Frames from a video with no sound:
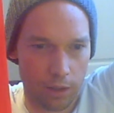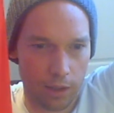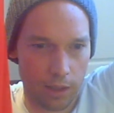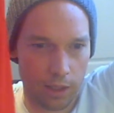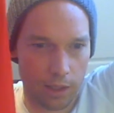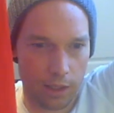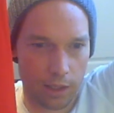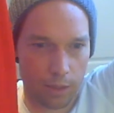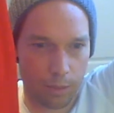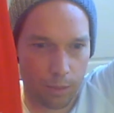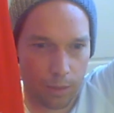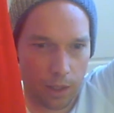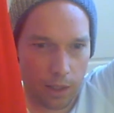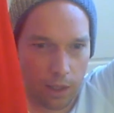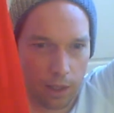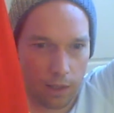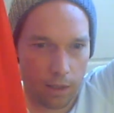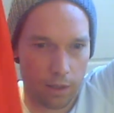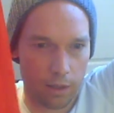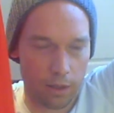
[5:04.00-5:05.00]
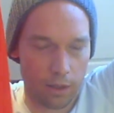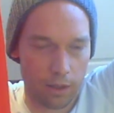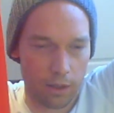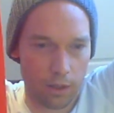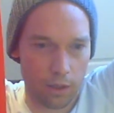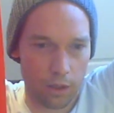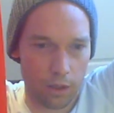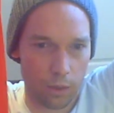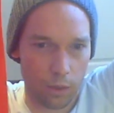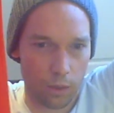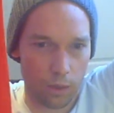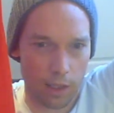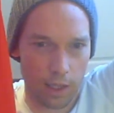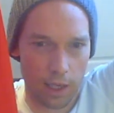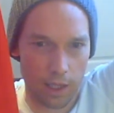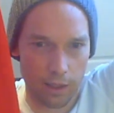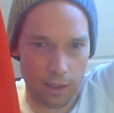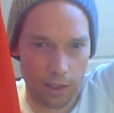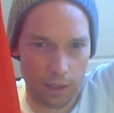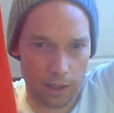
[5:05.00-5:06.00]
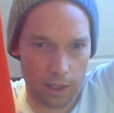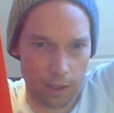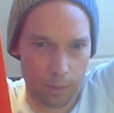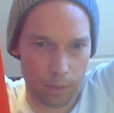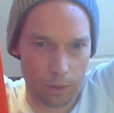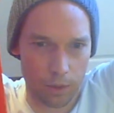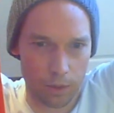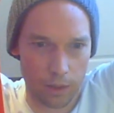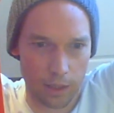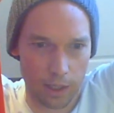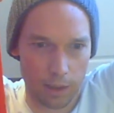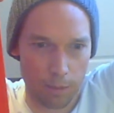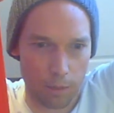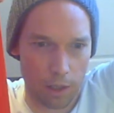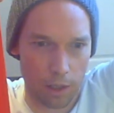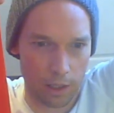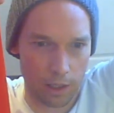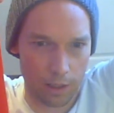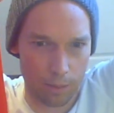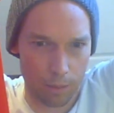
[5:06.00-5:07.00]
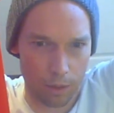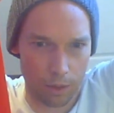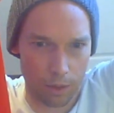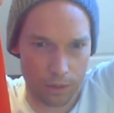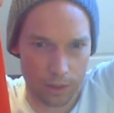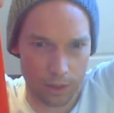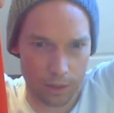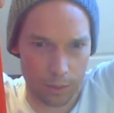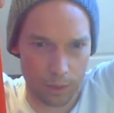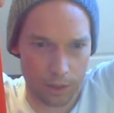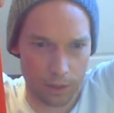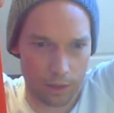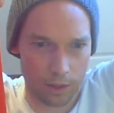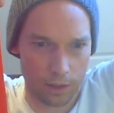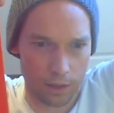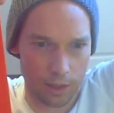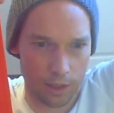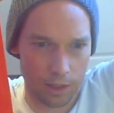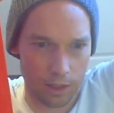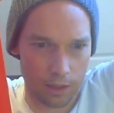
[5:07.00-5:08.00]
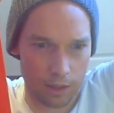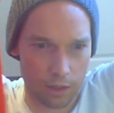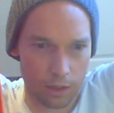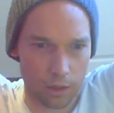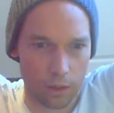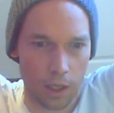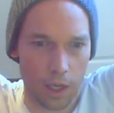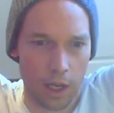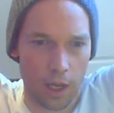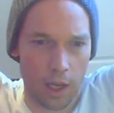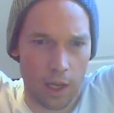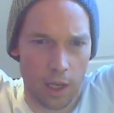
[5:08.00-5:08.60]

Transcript: this, but I did a couple like modeling poses with all these, so